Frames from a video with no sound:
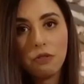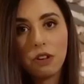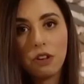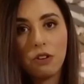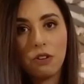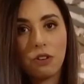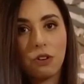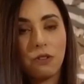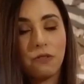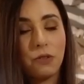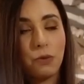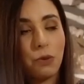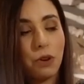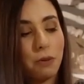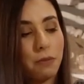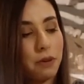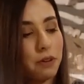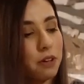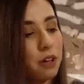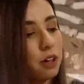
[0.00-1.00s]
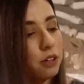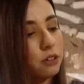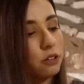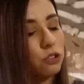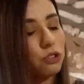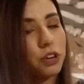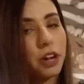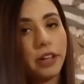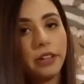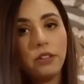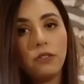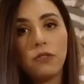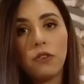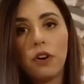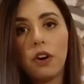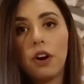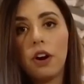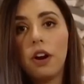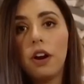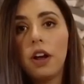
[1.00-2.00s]
you know, you don't have to worry about color
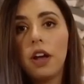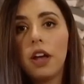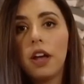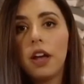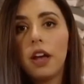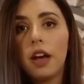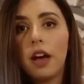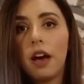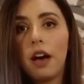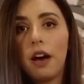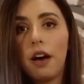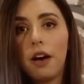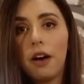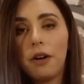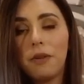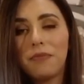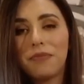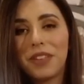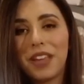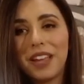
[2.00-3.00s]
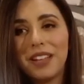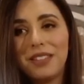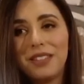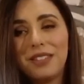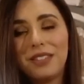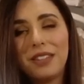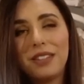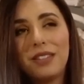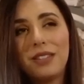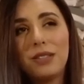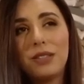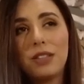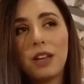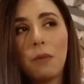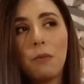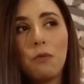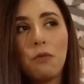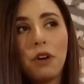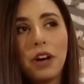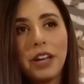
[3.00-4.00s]
transfer. It's
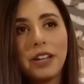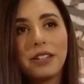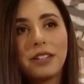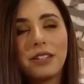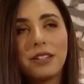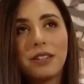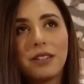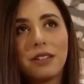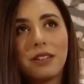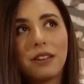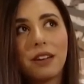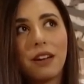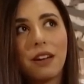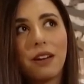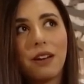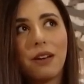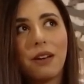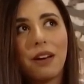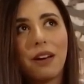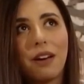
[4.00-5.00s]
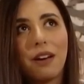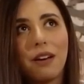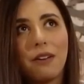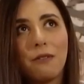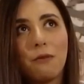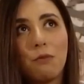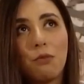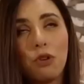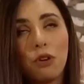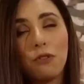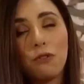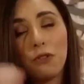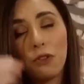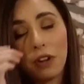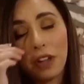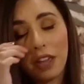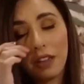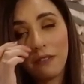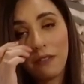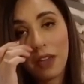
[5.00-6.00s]
somewhat more
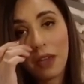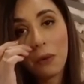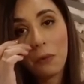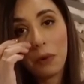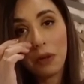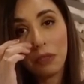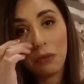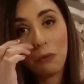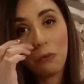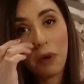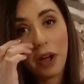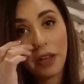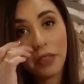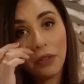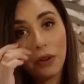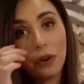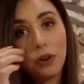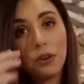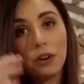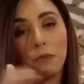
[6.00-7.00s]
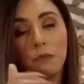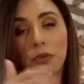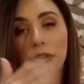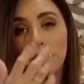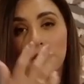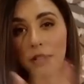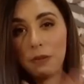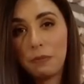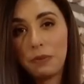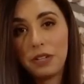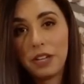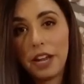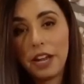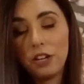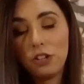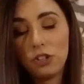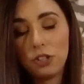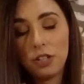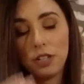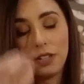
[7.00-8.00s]
forgiving with weather and
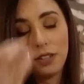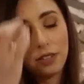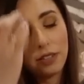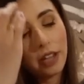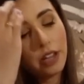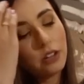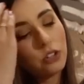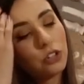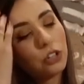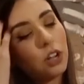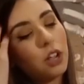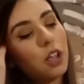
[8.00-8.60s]
precipitation and such.